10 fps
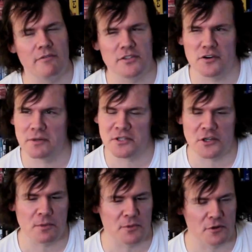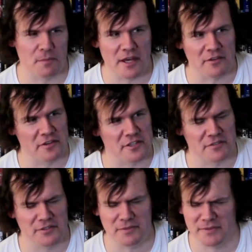every time she opened her mouth in this
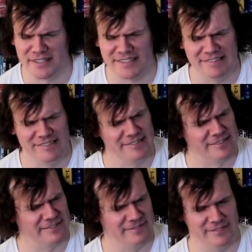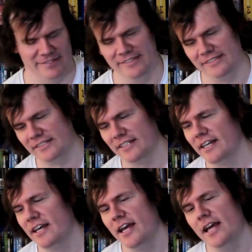film, I'm like, ugh.
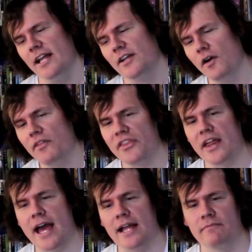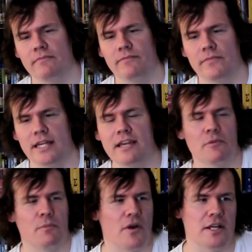Not that
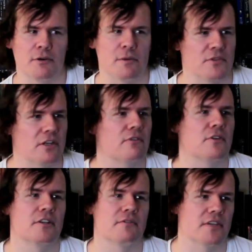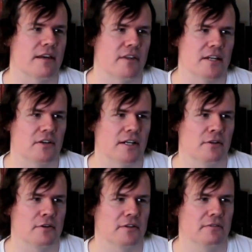even Brando himself couldn't have saved that dialogue.